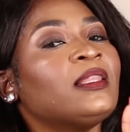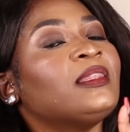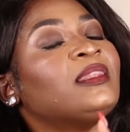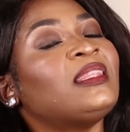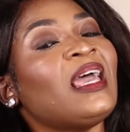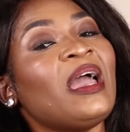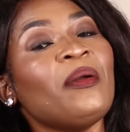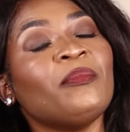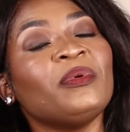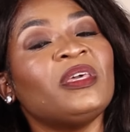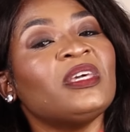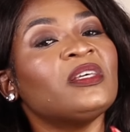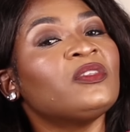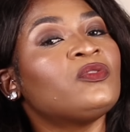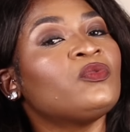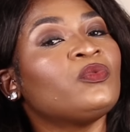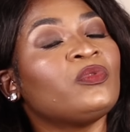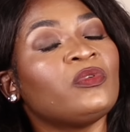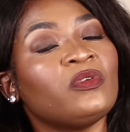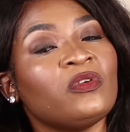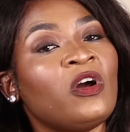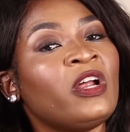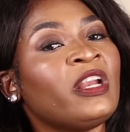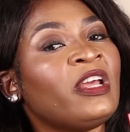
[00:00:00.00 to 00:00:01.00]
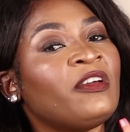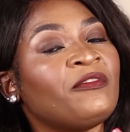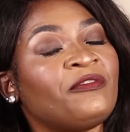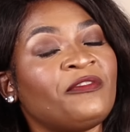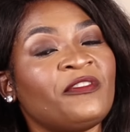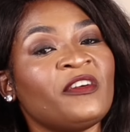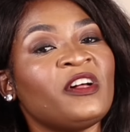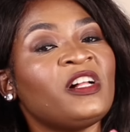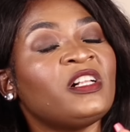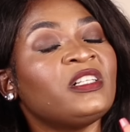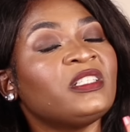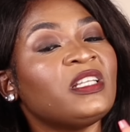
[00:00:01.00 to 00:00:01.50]
them kids would not have
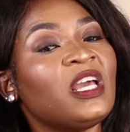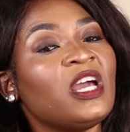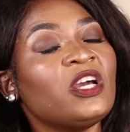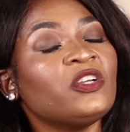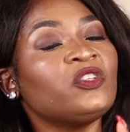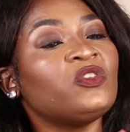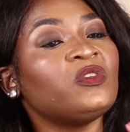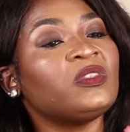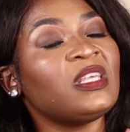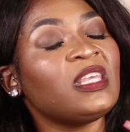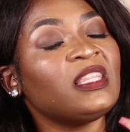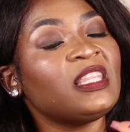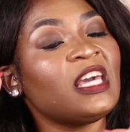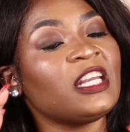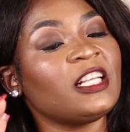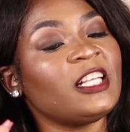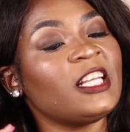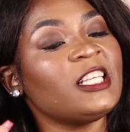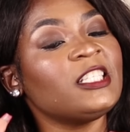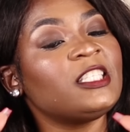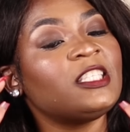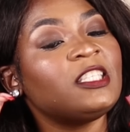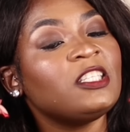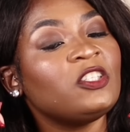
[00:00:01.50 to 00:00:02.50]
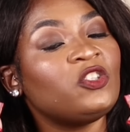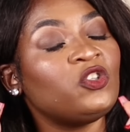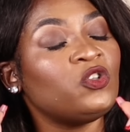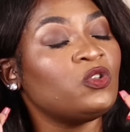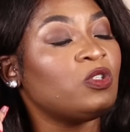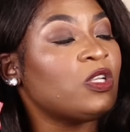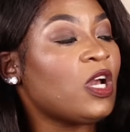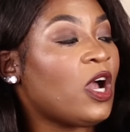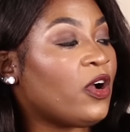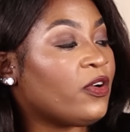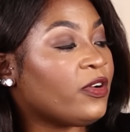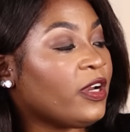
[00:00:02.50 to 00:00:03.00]
felt to say that let's sit
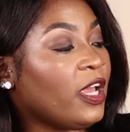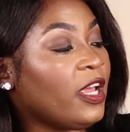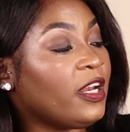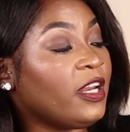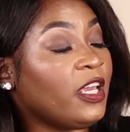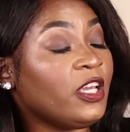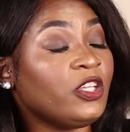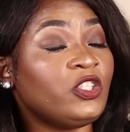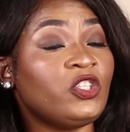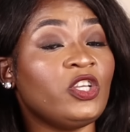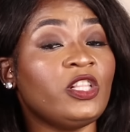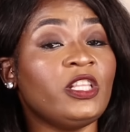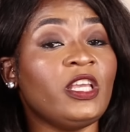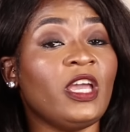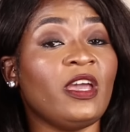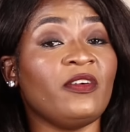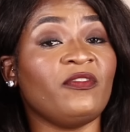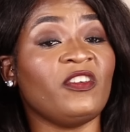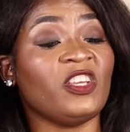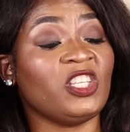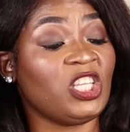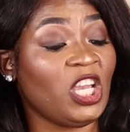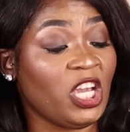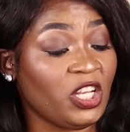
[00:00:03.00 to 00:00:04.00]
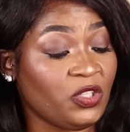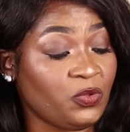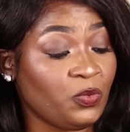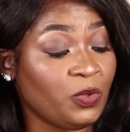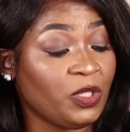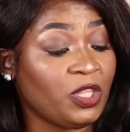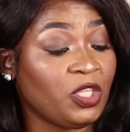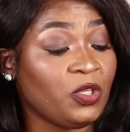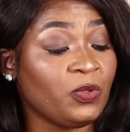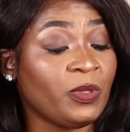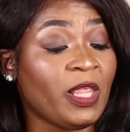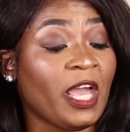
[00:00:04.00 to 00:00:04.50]
you down and actually have a chat
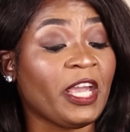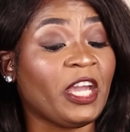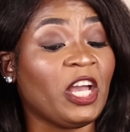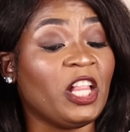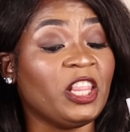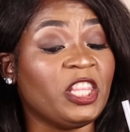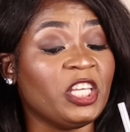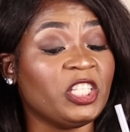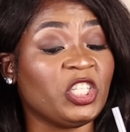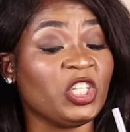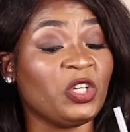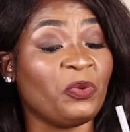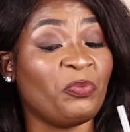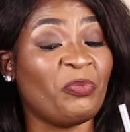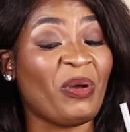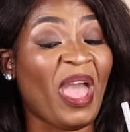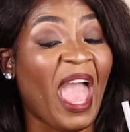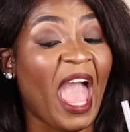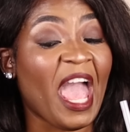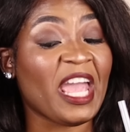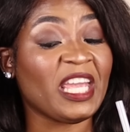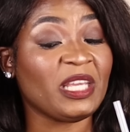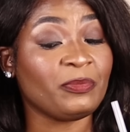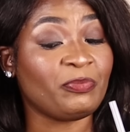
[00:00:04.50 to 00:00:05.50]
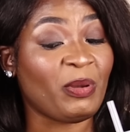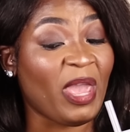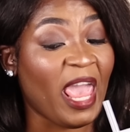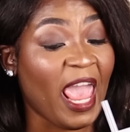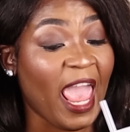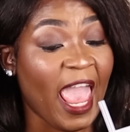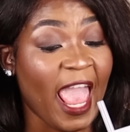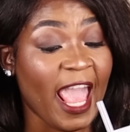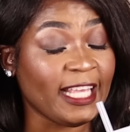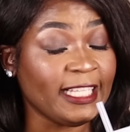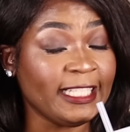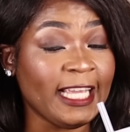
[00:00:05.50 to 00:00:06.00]
with you like a little
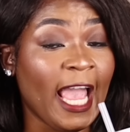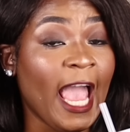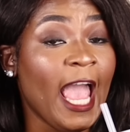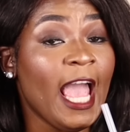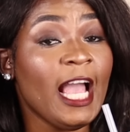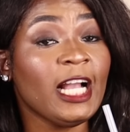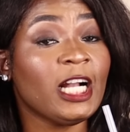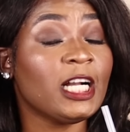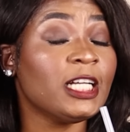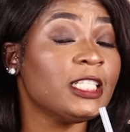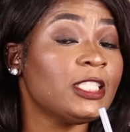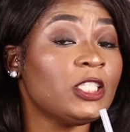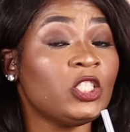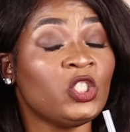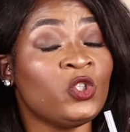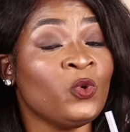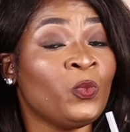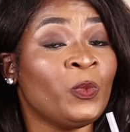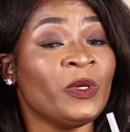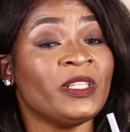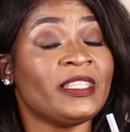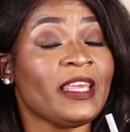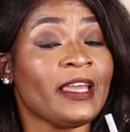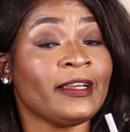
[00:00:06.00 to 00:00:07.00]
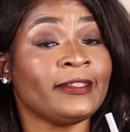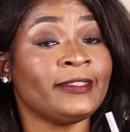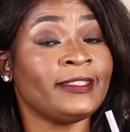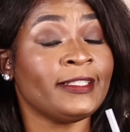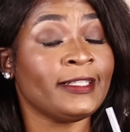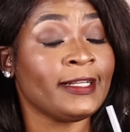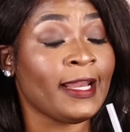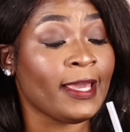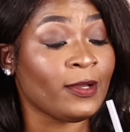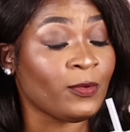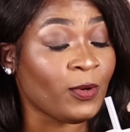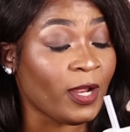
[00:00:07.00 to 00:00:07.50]
baby, because you was
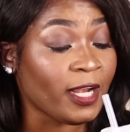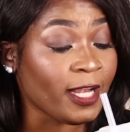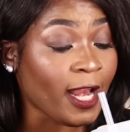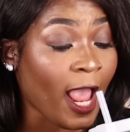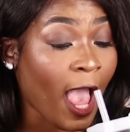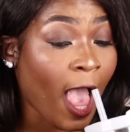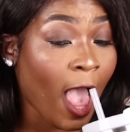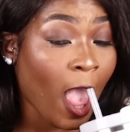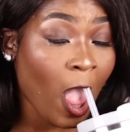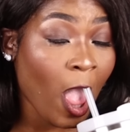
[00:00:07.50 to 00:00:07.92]
acting like one.